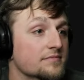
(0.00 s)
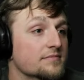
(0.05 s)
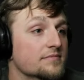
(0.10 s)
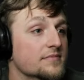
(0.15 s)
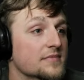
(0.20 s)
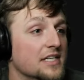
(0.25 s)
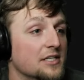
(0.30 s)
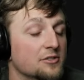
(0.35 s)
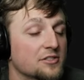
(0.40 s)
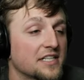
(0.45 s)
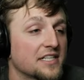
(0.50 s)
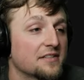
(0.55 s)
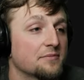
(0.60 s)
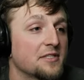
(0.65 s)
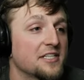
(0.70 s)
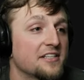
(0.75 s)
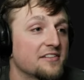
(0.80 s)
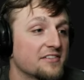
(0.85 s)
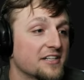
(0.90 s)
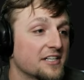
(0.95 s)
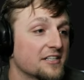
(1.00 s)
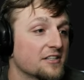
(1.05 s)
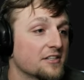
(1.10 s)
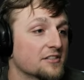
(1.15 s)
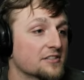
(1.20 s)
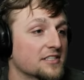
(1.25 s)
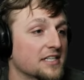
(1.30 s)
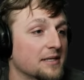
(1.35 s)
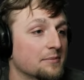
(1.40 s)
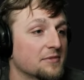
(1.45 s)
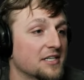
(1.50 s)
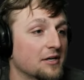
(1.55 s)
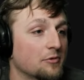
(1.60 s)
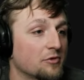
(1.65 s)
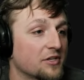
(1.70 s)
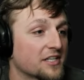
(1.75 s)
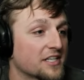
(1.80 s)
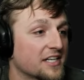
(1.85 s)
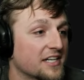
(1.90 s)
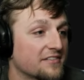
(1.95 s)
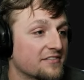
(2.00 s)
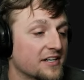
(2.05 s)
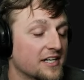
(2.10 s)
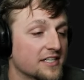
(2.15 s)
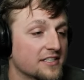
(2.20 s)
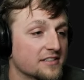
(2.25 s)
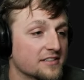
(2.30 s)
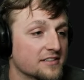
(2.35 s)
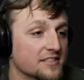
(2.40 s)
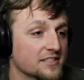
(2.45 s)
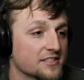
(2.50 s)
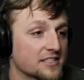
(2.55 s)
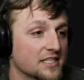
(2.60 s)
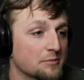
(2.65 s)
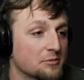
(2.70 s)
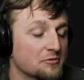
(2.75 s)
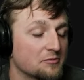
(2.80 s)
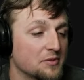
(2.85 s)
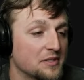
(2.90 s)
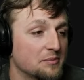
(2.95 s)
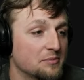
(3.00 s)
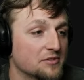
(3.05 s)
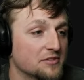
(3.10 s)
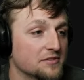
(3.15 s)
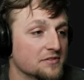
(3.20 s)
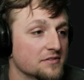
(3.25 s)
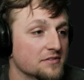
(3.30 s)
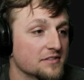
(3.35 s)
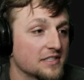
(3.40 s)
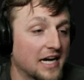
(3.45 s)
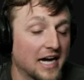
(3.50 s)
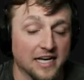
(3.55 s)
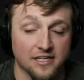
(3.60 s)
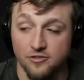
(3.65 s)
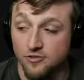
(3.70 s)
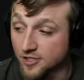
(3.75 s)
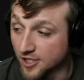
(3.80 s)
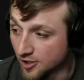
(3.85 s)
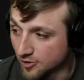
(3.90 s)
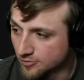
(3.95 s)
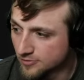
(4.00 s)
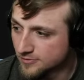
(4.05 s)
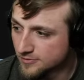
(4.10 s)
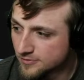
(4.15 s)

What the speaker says: It'll take me a very long time. Yeah, where can I find this type of people? I don't know.